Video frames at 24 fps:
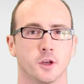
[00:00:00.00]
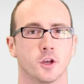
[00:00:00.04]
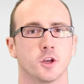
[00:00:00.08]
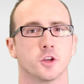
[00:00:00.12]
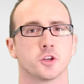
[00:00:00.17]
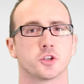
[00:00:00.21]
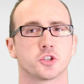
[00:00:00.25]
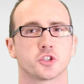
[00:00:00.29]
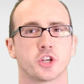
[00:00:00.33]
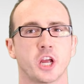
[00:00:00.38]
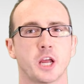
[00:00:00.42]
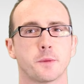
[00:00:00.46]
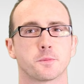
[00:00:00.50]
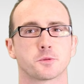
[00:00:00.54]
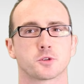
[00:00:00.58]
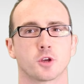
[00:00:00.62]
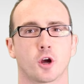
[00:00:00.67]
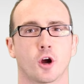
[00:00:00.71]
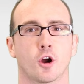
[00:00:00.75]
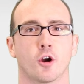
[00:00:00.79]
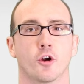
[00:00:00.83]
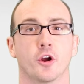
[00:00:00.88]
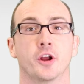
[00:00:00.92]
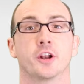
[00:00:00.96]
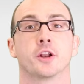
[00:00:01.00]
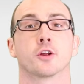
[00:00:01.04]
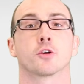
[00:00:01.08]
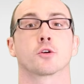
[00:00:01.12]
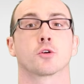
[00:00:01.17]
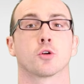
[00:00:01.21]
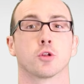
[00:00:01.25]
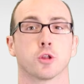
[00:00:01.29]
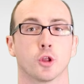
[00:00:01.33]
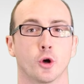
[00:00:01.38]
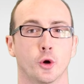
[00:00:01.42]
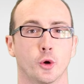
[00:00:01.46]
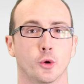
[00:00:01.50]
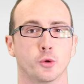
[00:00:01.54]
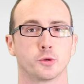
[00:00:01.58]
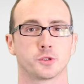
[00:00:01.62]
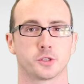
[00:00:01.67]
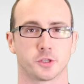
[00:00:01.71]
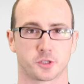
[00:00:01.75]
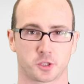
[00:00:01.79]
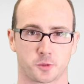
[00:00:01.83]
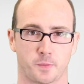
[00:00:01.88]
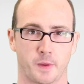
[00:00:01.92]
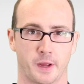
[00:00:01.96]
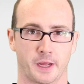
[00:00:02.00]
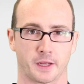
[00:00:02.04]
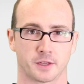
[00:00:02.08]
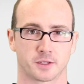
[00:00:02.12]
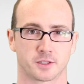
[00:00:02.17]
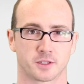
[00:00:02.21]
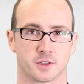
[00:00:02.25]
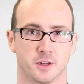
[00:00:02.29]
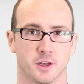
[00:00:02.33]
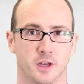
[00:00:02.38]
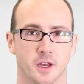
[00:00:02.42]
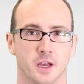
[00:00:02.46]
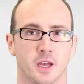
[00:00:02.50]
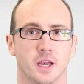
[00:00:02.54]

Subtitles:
Shapes are an enclosed space,